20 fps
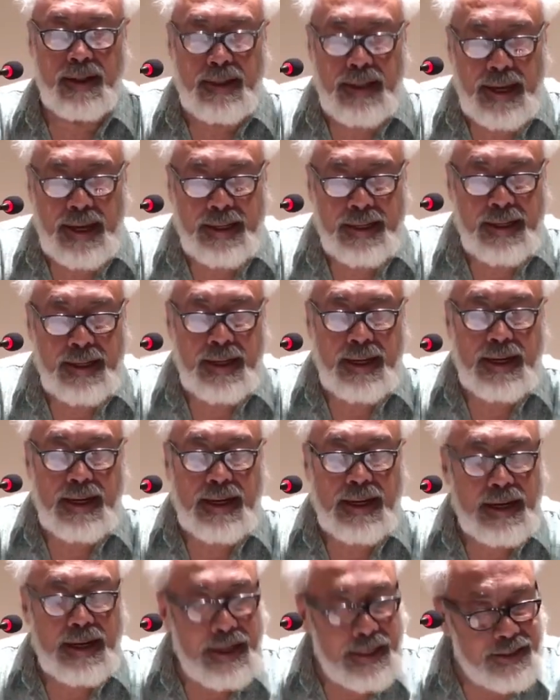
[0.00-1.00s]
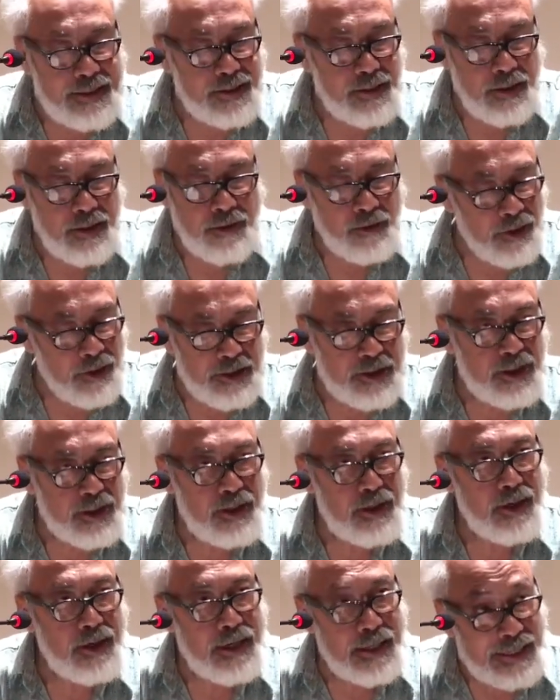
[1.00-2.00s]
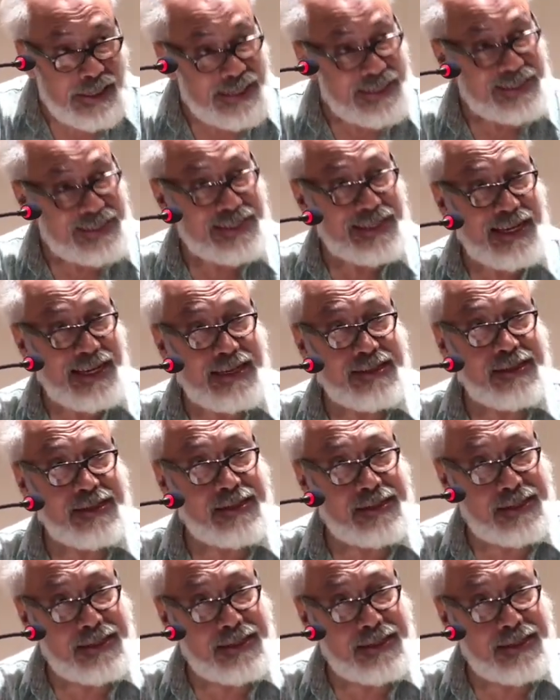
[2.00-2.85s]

that rich legacy, as he